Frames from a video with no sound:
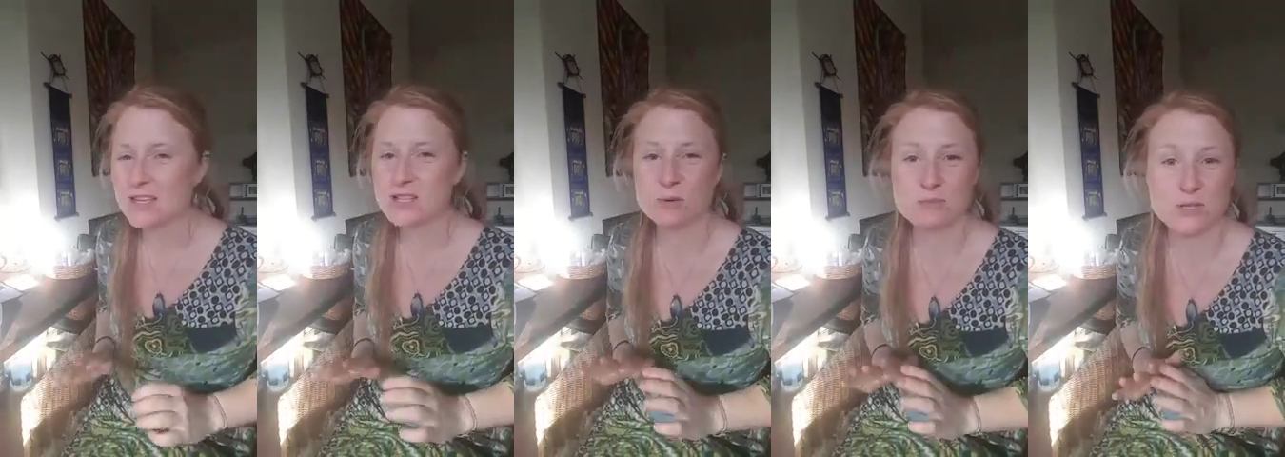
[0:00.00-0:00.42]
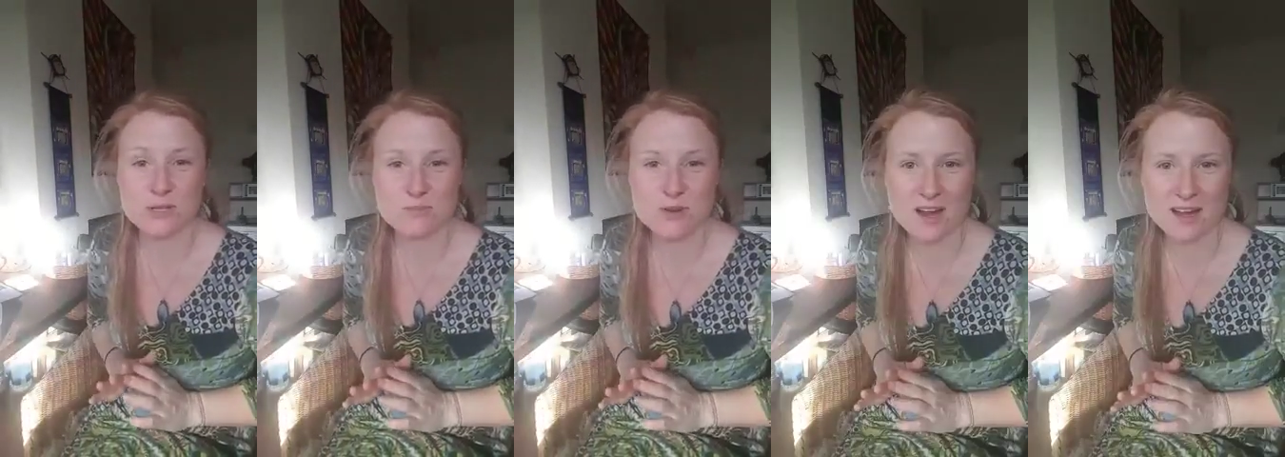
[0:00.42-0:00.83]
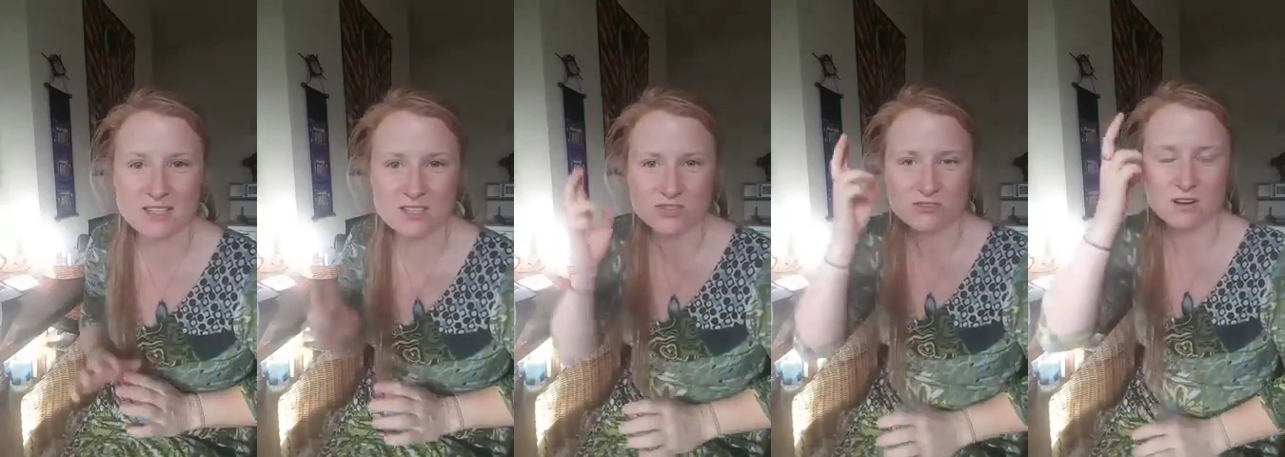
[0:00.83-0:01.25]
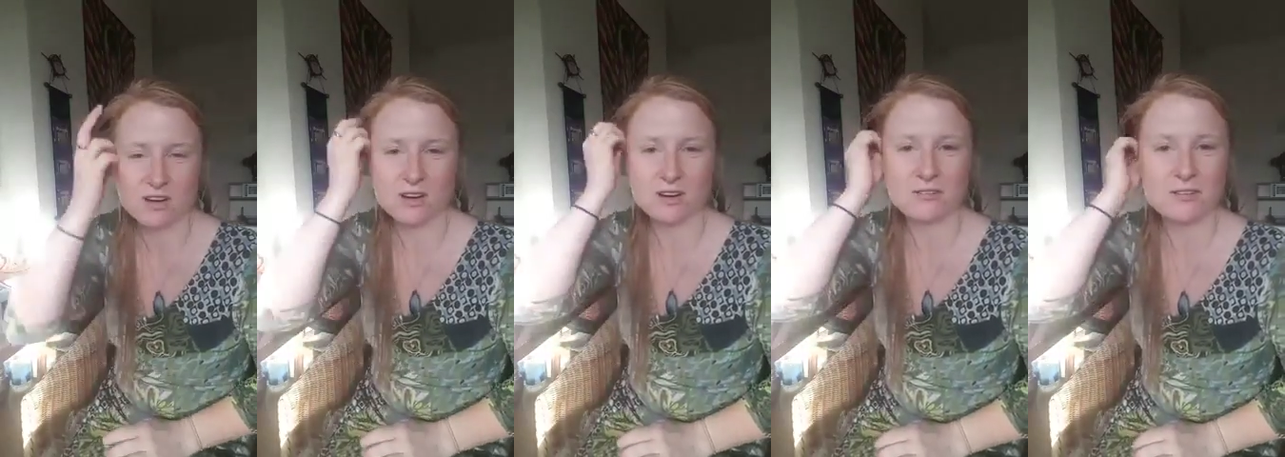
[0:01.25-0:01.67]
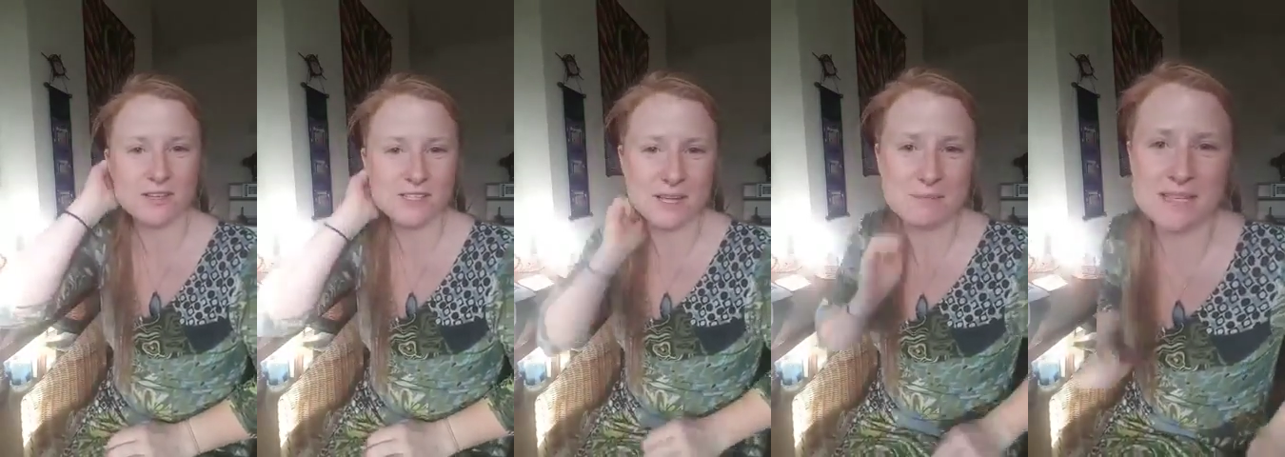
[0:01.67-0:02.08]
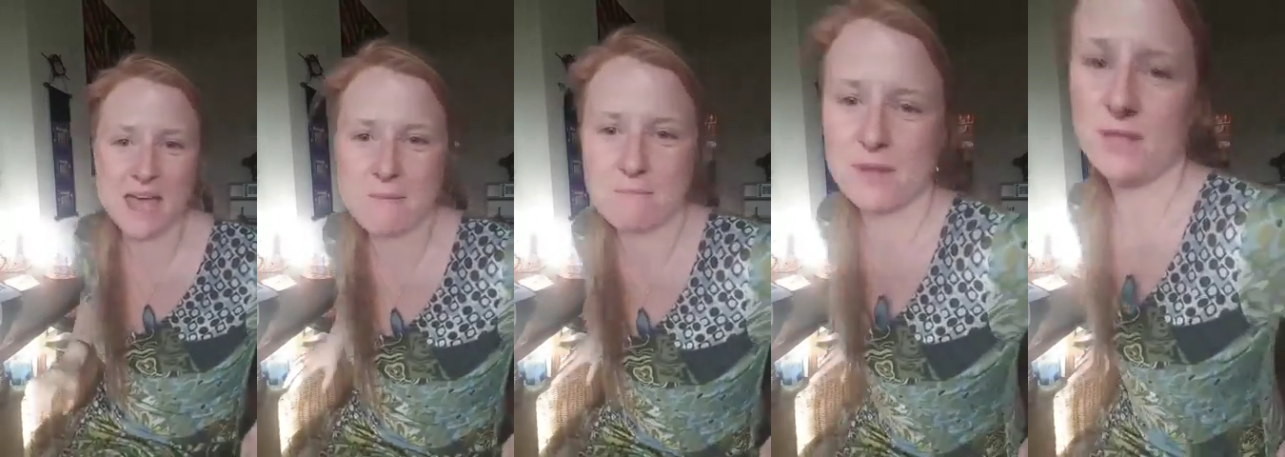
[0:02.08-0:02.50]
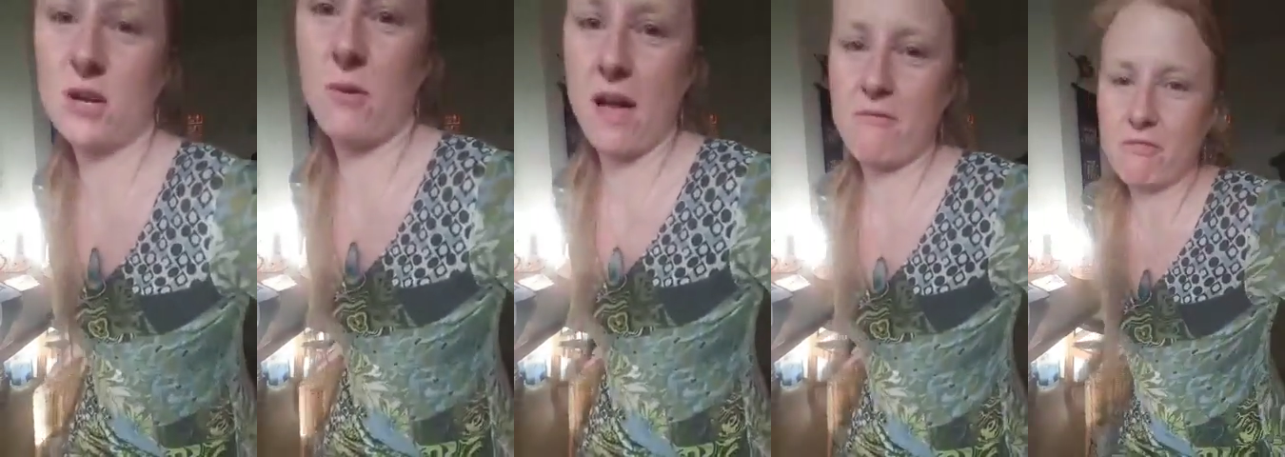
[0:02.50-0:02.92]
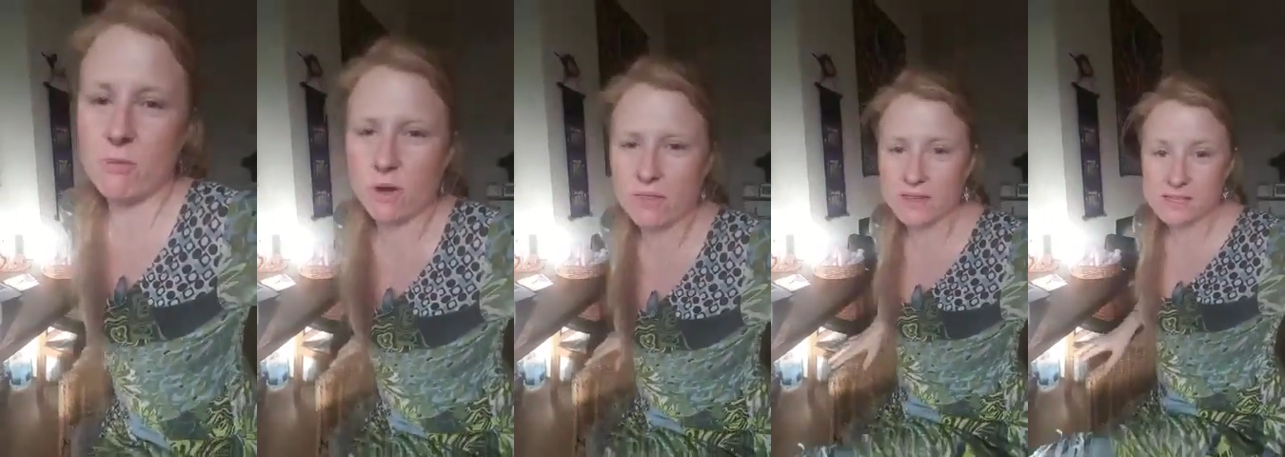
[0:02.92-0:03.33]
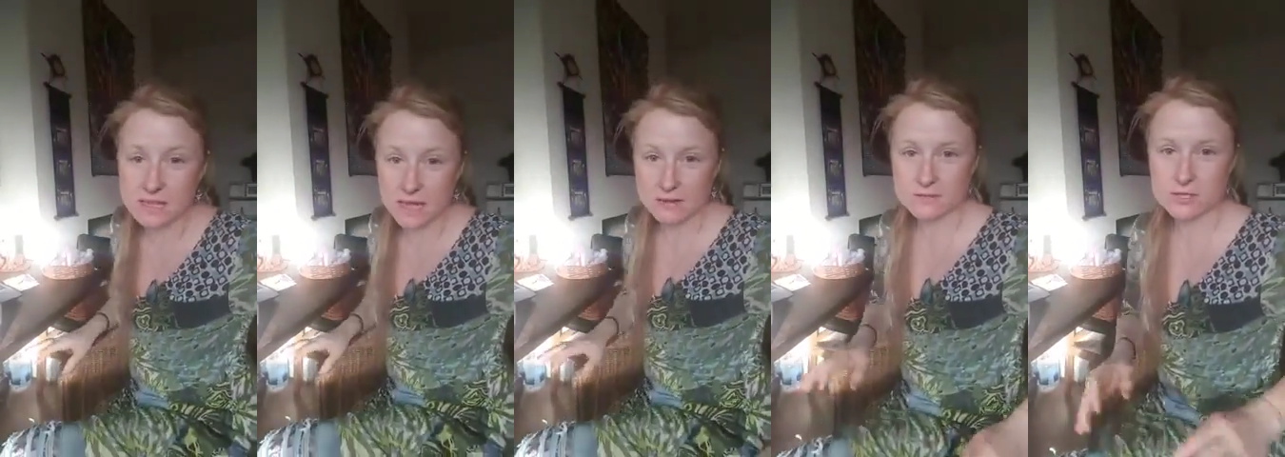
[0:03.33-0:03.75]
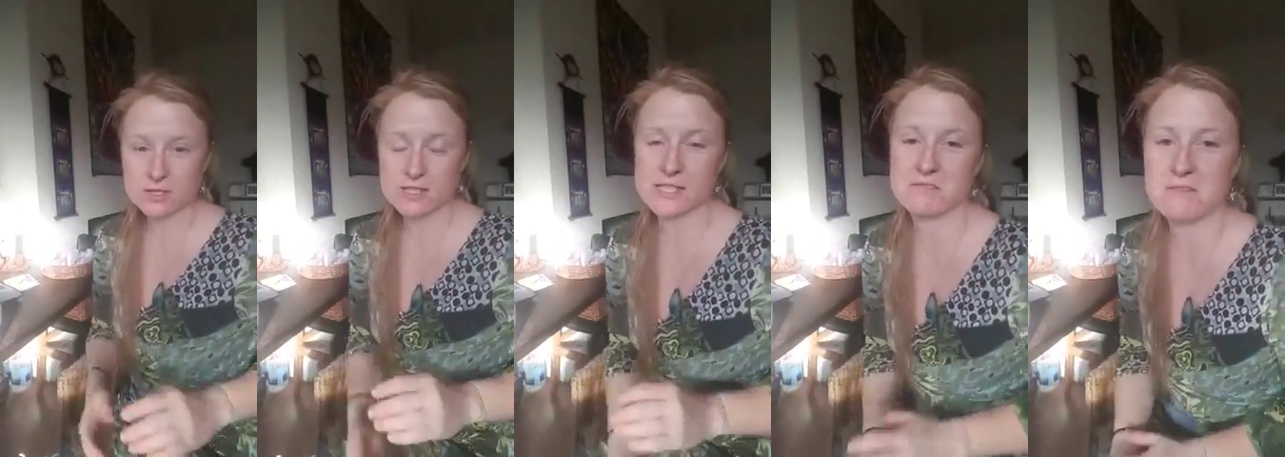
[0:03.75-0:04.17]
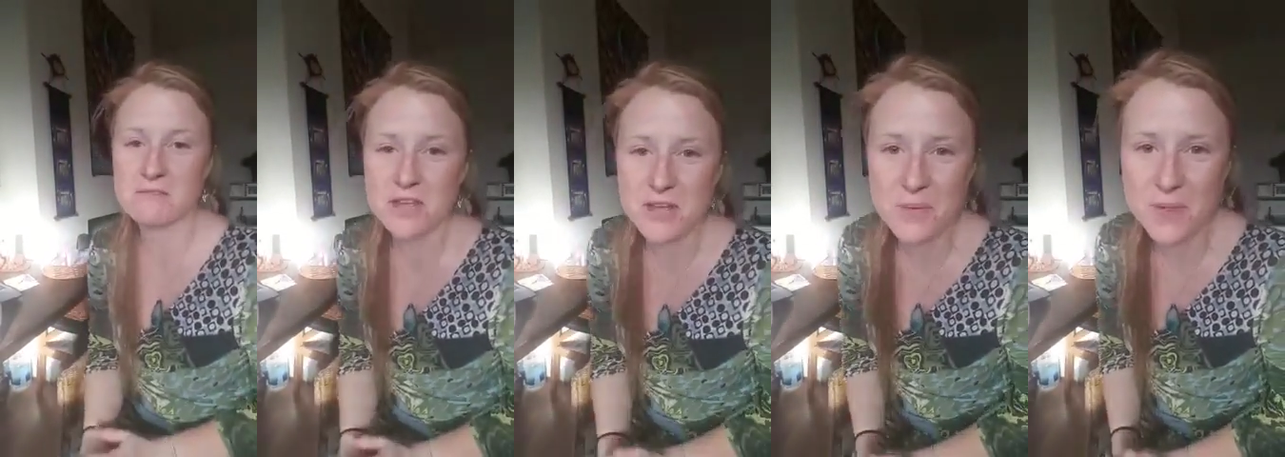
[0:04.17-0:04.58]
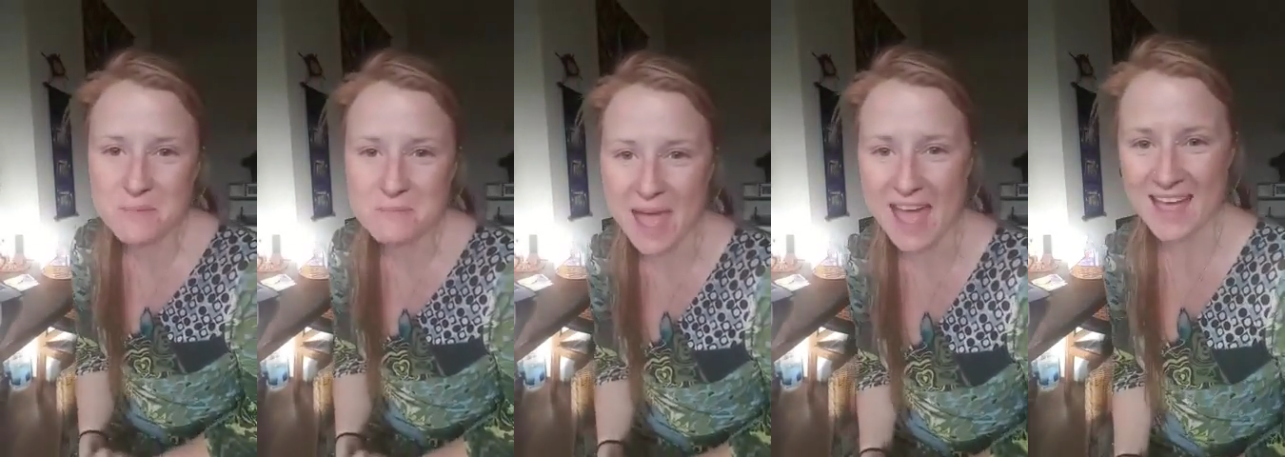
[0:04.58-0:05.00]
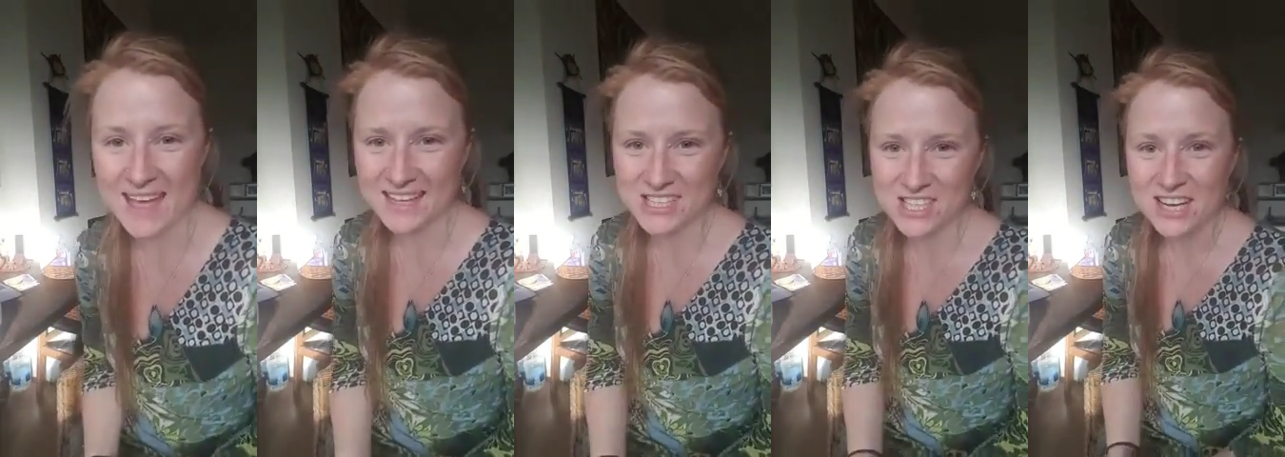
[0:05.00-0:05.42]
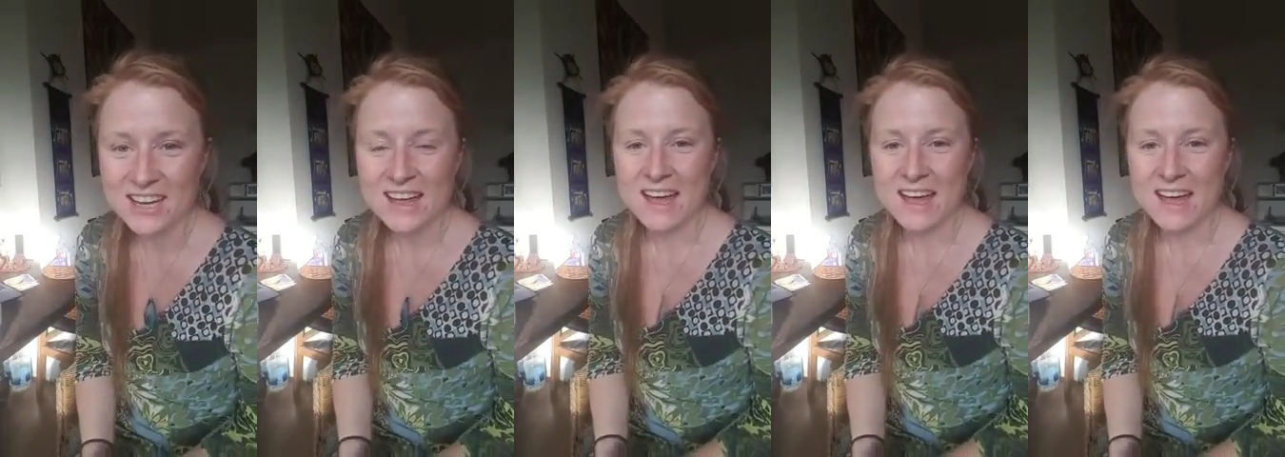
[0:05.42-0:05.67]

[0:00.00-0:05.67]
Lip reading: So I'm doing the prize draw for September. So everyone that's left us a review on the page